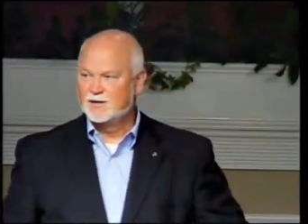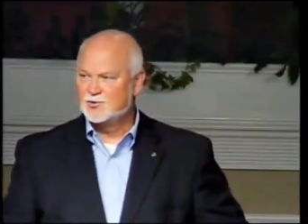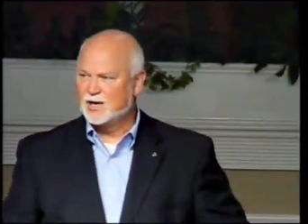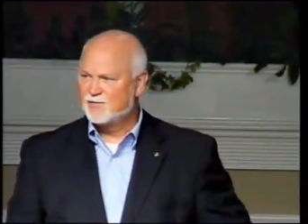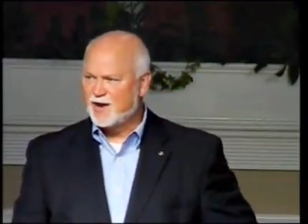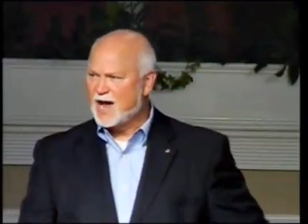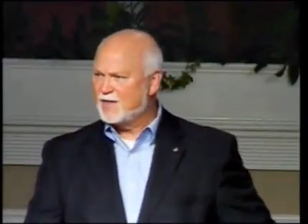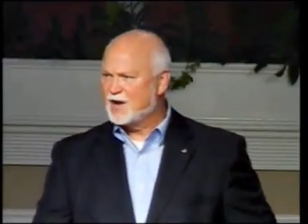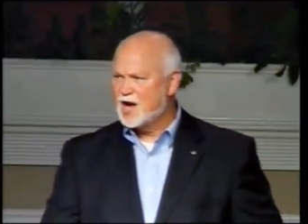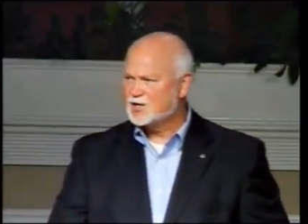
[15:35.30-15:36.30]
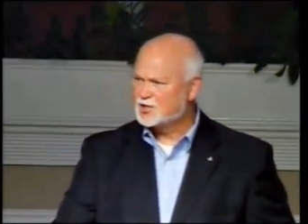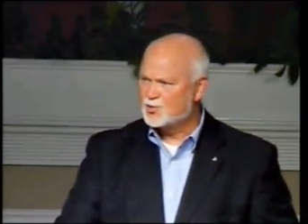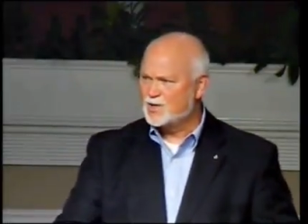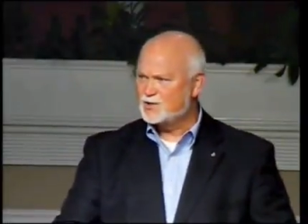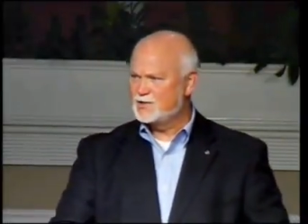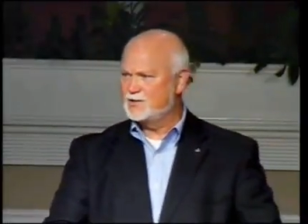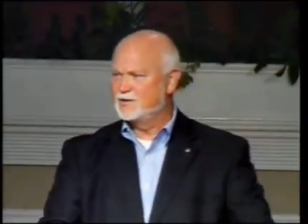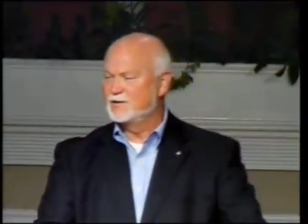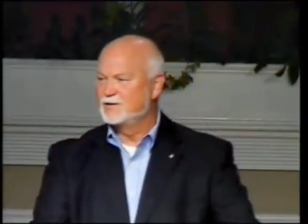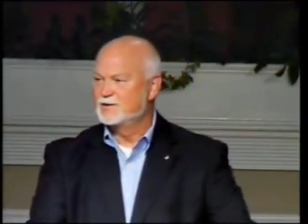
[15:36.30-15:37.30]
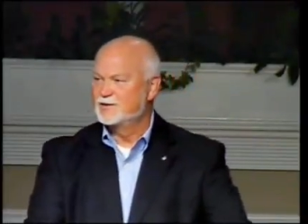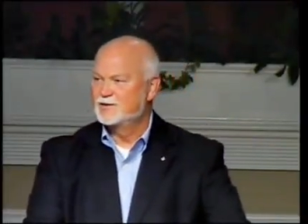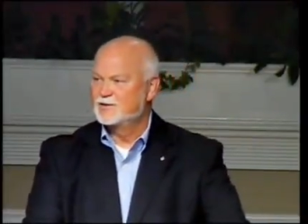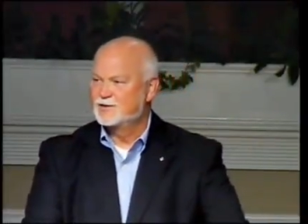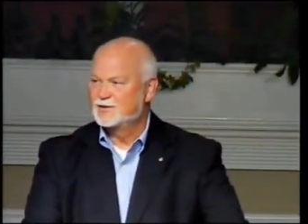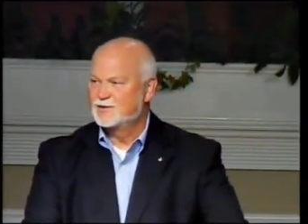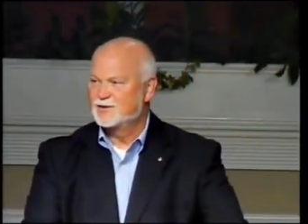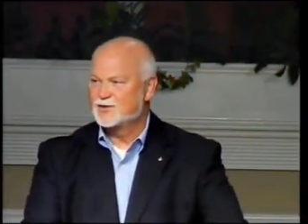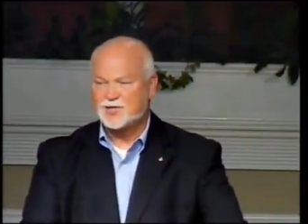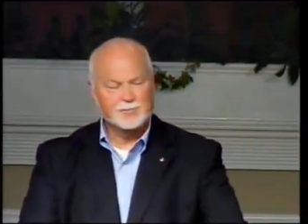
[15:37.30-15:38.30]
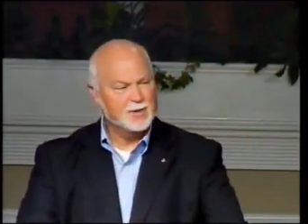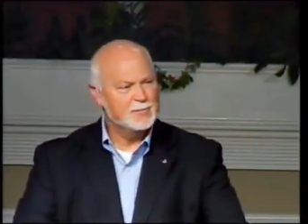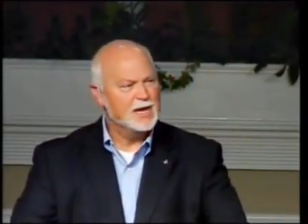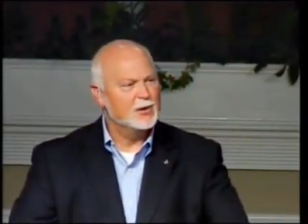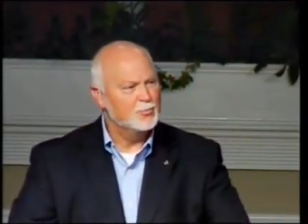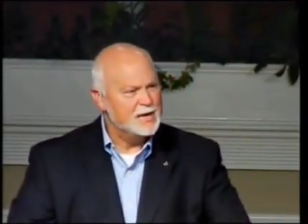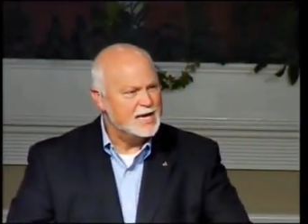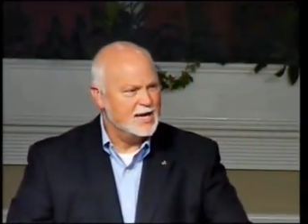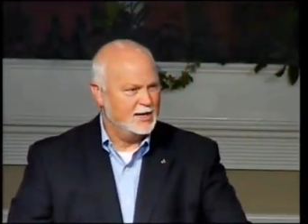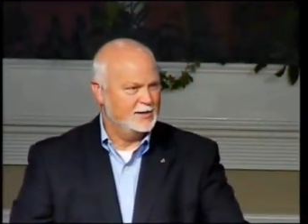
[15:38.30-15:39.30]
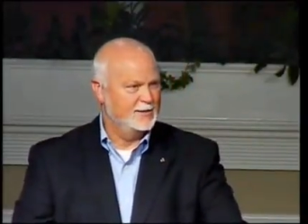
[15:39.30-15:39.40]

Trying to figure out the consequences? Or simply being obedient?